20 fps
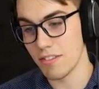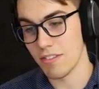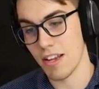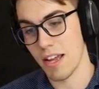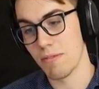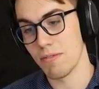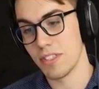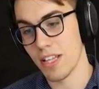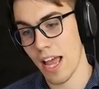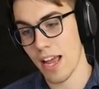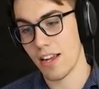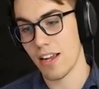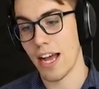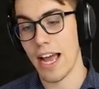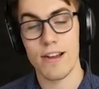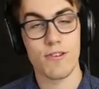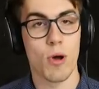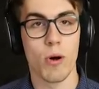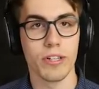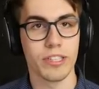So that was that
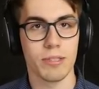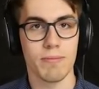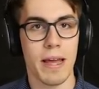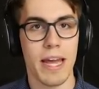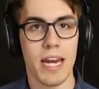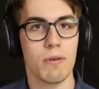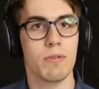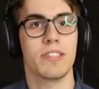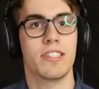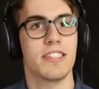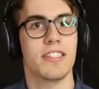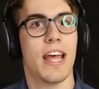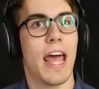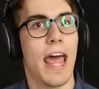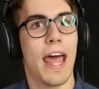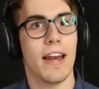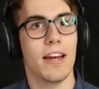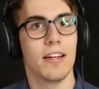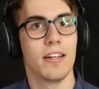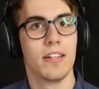guy. I told you, man, it was his
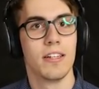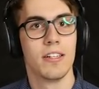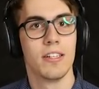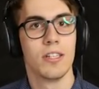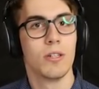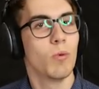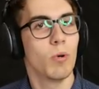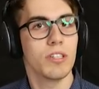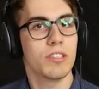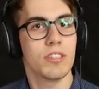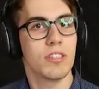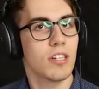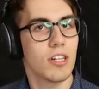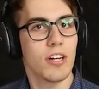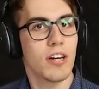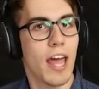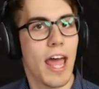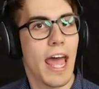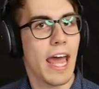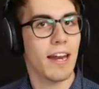hat. It wasn't a
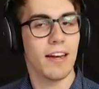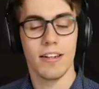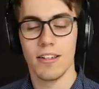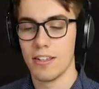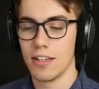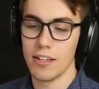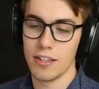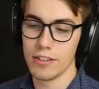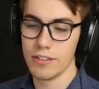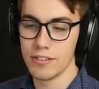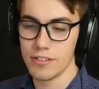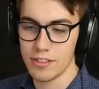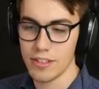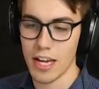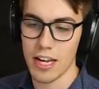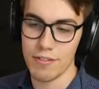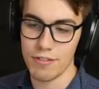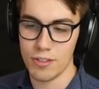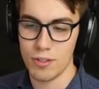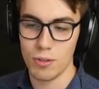good hat. I know, it was
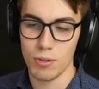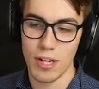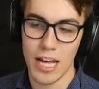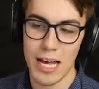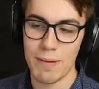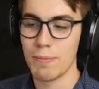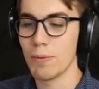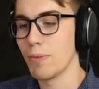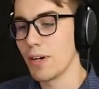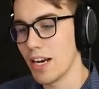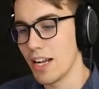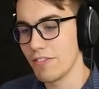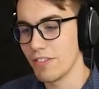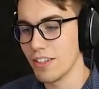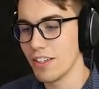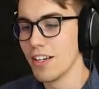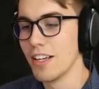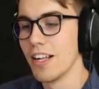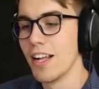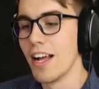kind of a cool hat, but
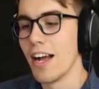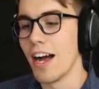whatever.